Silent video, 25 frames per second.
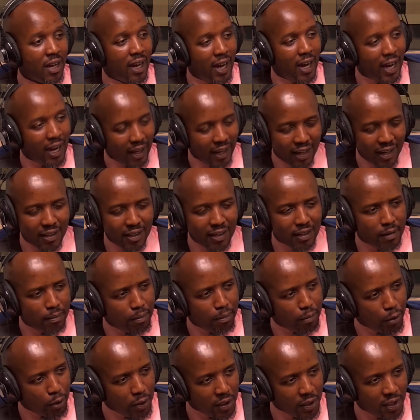Again, the
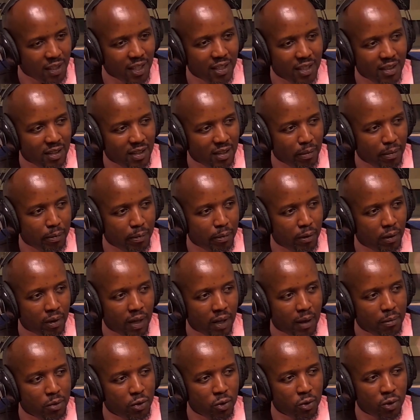procedure is simple.
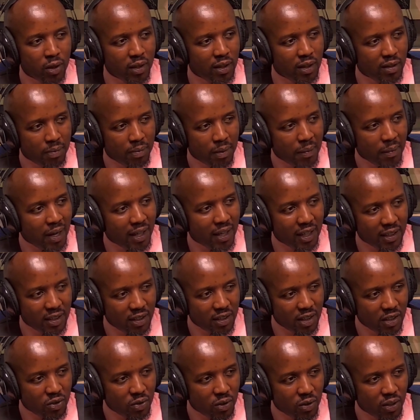I'm sure the supermarket
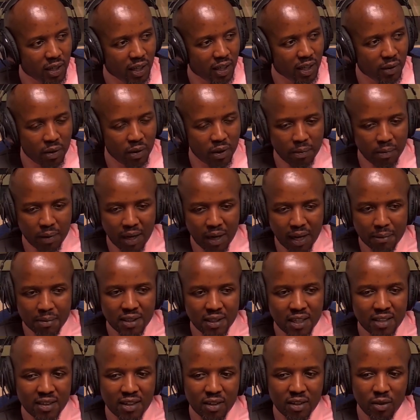that you're dealing with perhaps
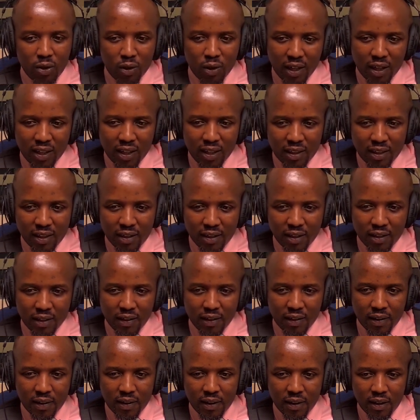has an online
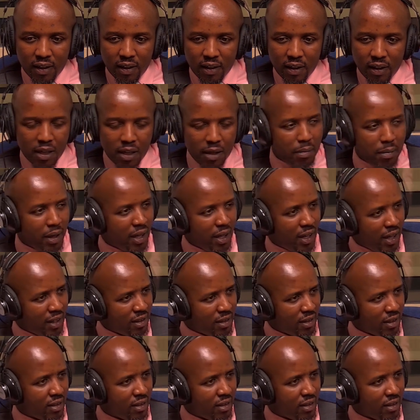email address.